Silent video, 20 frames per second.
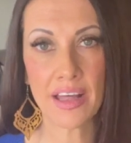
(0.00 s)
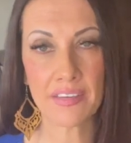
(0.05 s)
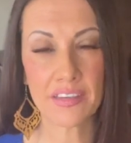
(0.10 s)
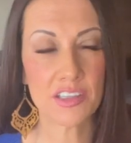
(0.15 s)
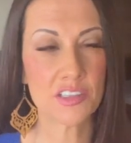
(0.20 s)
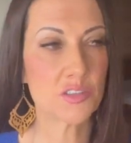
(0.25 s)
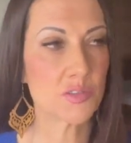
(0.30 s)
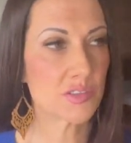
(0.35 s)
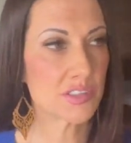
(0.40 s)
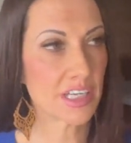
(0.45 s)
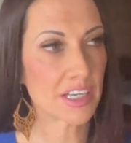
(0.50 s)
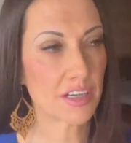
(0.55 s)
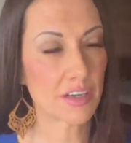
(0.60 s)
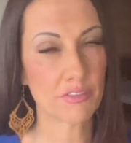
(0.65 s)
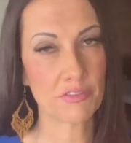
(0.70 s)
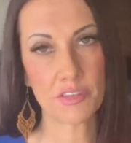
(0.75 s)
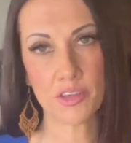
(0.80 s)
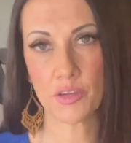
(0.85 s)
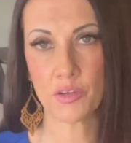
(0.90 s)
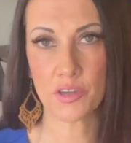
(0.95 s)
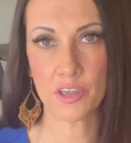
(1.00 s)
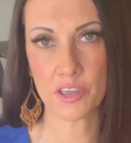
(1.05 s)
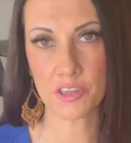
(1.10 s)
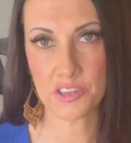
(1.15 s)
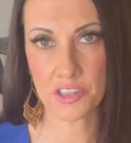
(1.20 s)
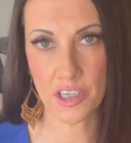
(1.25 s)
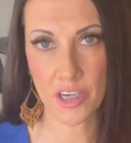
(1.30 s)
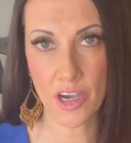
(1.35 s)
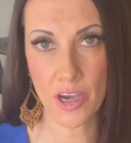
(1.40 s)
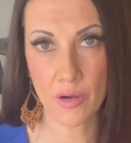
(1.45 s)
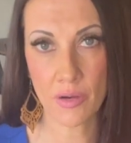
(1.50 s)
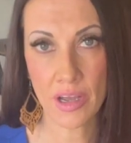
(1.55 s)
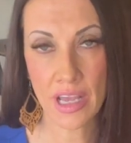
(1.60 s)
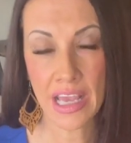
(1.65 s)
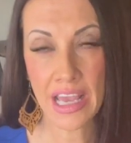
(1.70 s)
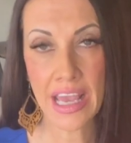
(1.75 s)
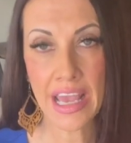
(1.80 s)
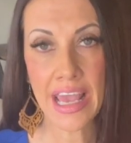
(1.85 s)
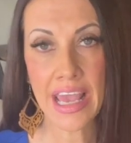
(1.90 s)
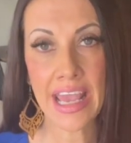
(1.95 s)
This was like a few years ago.
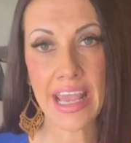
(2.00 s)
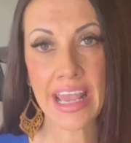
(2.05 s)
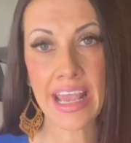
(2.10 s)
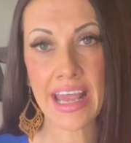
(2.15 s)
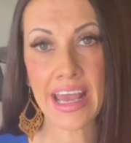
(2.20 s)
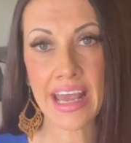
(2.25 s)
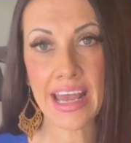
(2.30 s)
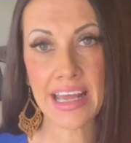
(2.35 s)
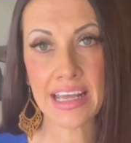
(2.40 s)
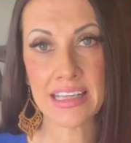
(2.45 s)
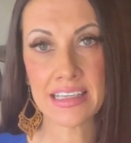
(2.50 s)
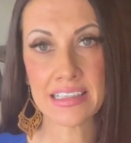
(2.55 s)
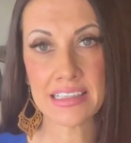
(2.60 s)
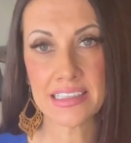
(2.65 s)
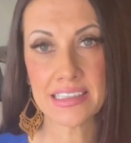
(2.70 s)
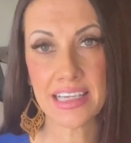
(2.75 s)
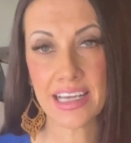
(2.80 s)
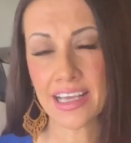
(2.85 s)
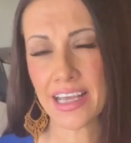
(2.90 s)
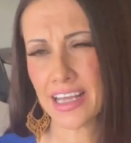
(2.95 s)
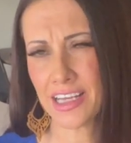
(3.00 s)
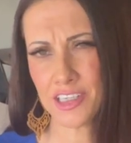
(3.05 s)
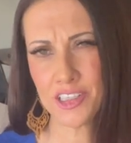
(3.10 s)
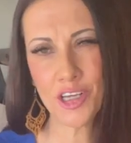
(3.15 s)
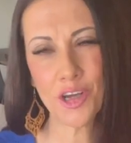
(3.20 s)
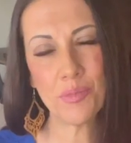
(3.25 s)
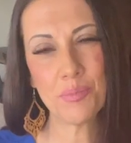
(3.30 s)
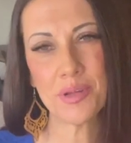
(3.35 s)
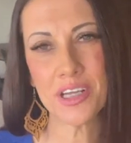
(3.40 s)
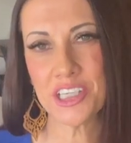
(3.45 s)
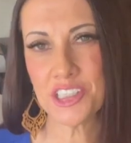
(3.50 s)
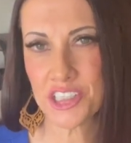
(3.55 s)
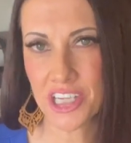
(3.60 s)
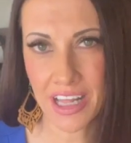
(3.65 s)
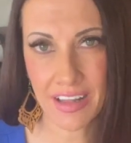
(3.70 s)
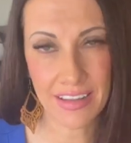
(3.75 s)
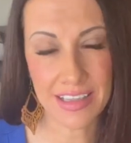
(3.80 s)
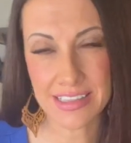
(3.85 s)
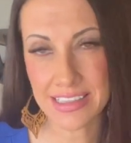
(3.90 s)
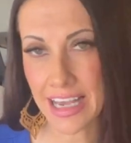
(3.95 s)
And again, don't be jealous.